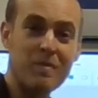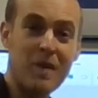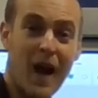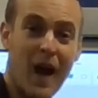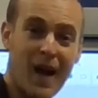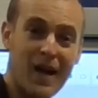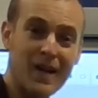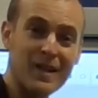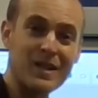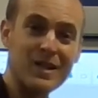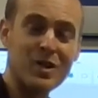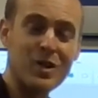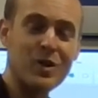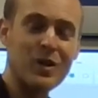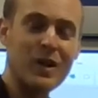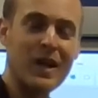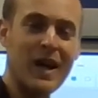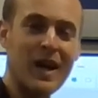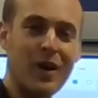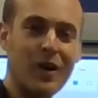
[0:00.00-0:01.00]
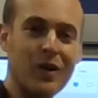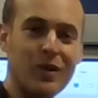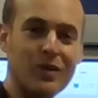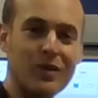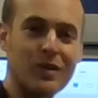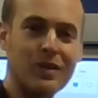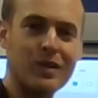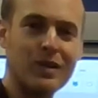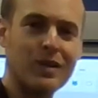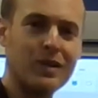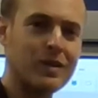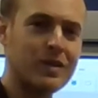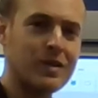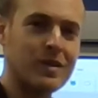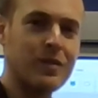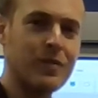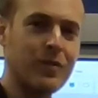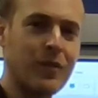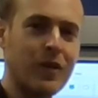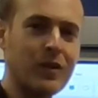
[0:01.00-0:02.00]
How did you get on?
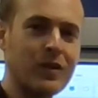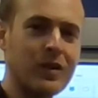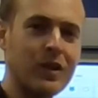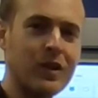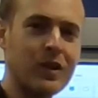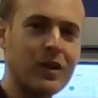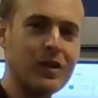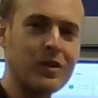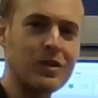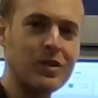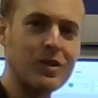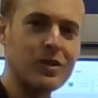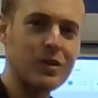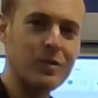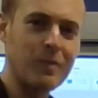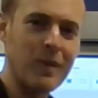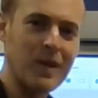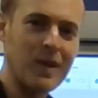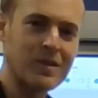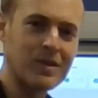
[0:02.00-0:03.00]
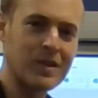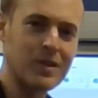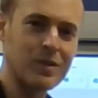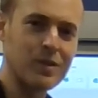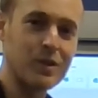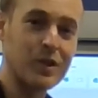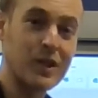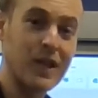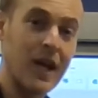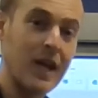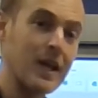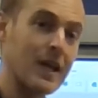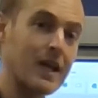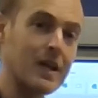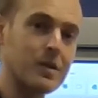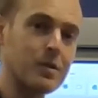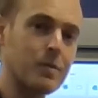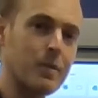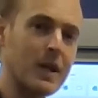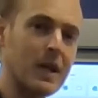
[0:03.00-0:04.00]
Did you find that you could use your math skills and you're getting a
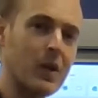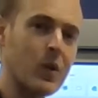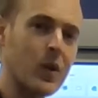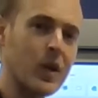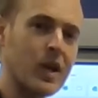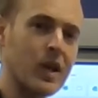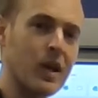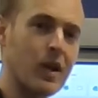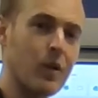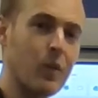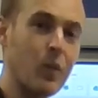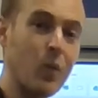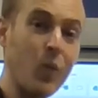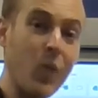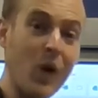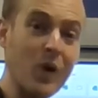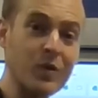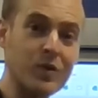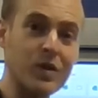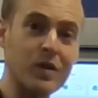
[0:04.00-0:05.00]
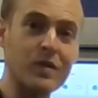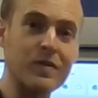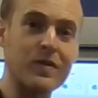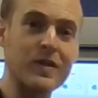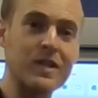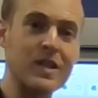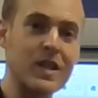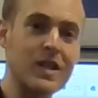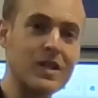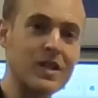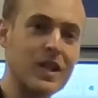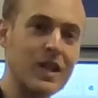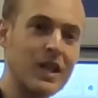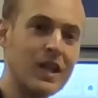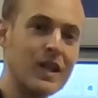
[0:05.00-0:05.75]
little bit quicker? Well done if you did.